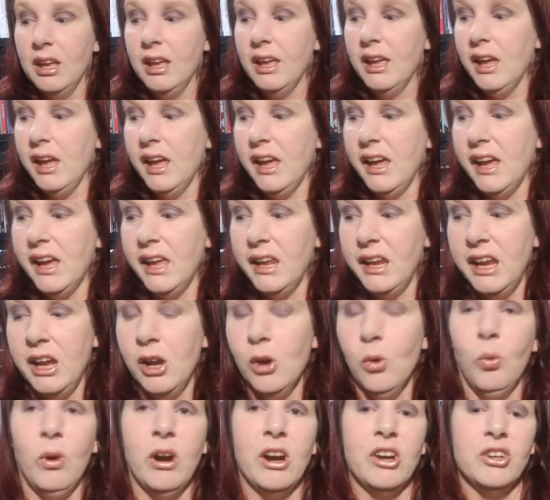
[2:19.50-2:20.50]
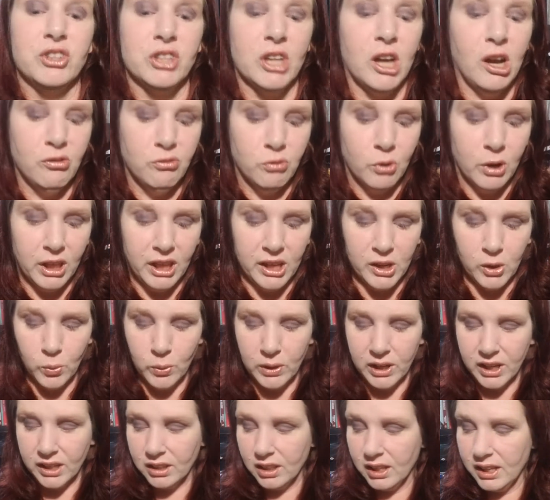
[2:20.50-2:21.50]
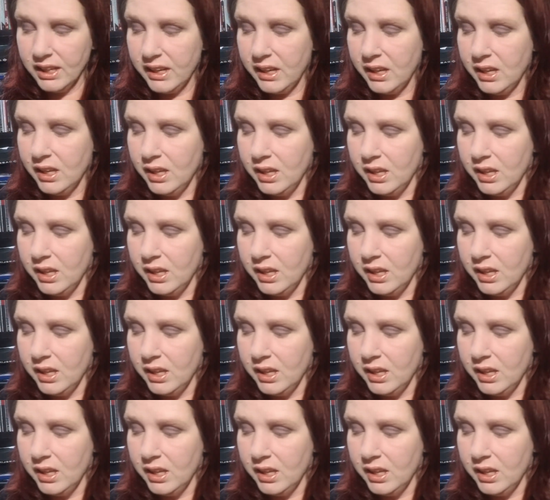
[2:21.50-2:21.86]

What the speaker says: and it wears off really quickly.